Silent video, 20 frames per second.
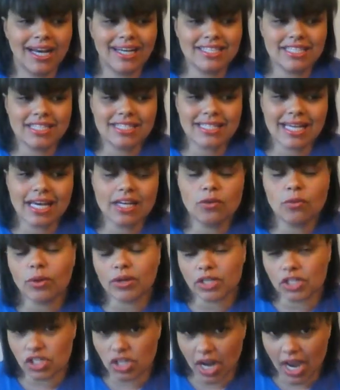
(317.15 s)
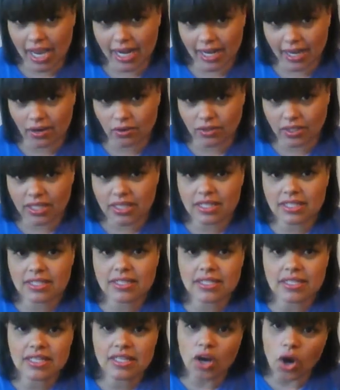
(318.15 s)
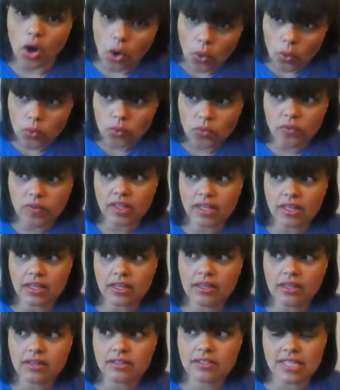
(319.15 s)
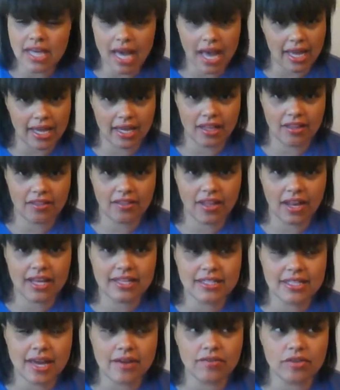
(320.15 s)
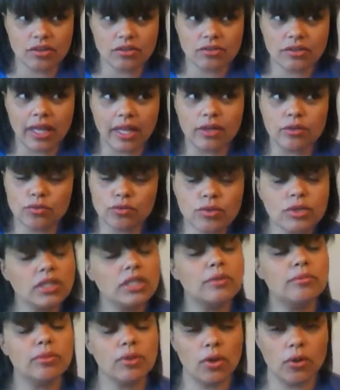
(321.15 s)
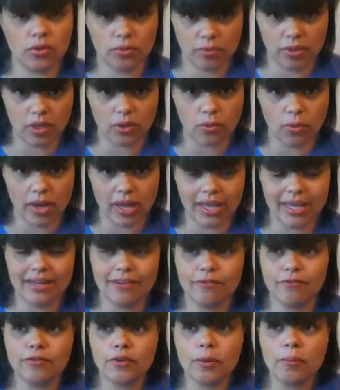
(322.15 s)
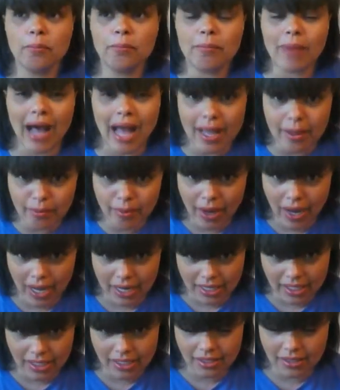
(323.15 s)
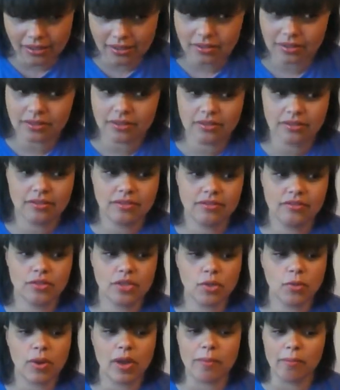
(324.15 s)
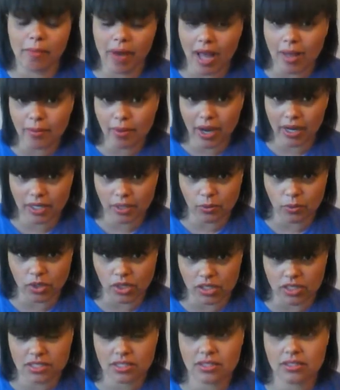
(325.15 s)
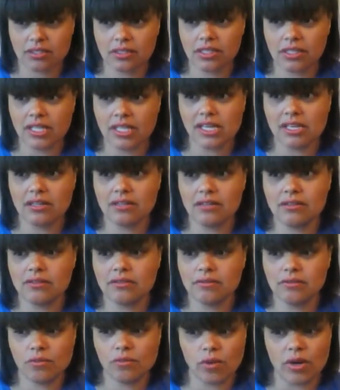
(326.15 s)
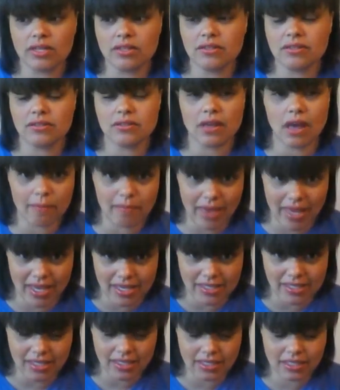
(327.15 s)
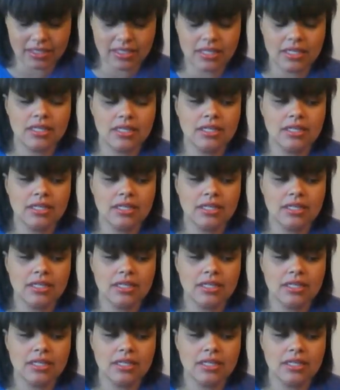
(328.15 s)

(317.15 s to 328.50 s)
I just kind of want to try it out. It is the only diet that has ever like really blown me away. For my body, for the way my body works, it was amazing.